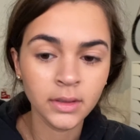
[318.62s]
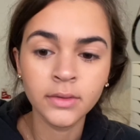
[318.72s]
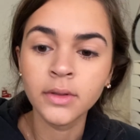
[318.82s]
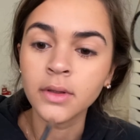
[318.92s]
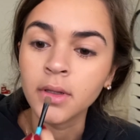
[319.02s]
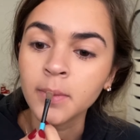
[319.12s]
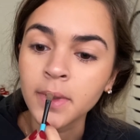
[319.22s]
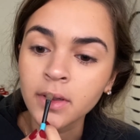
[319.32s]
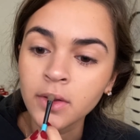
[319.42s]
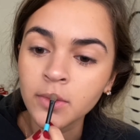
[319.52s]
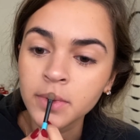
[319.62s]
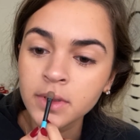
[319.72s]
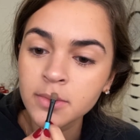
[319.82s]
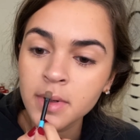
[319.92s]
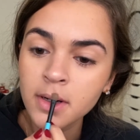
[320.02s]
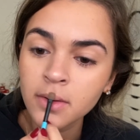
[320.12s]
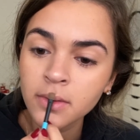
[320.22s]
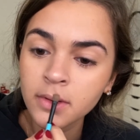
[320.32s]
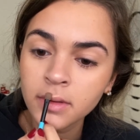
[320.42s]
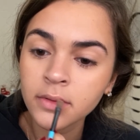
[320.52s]
and then my cupid's
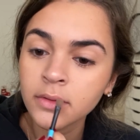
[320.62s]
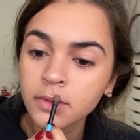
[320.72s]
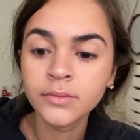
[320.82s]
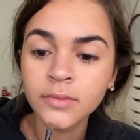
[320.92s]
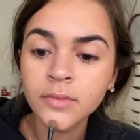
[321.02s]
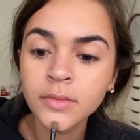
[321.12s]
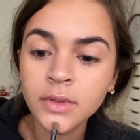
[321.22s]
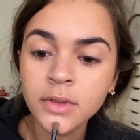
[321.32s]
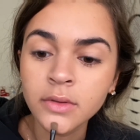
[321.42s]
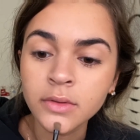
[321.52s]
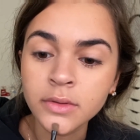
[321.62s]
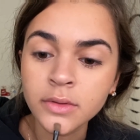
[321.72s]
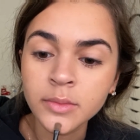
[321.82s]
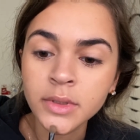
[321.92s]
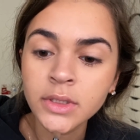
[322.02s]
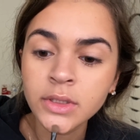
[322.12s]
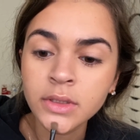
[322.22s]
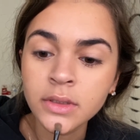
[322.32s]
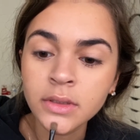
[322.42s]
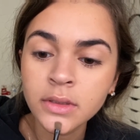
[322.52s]
bow and also my
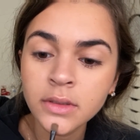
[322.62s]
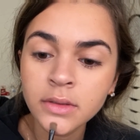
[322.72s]
chin.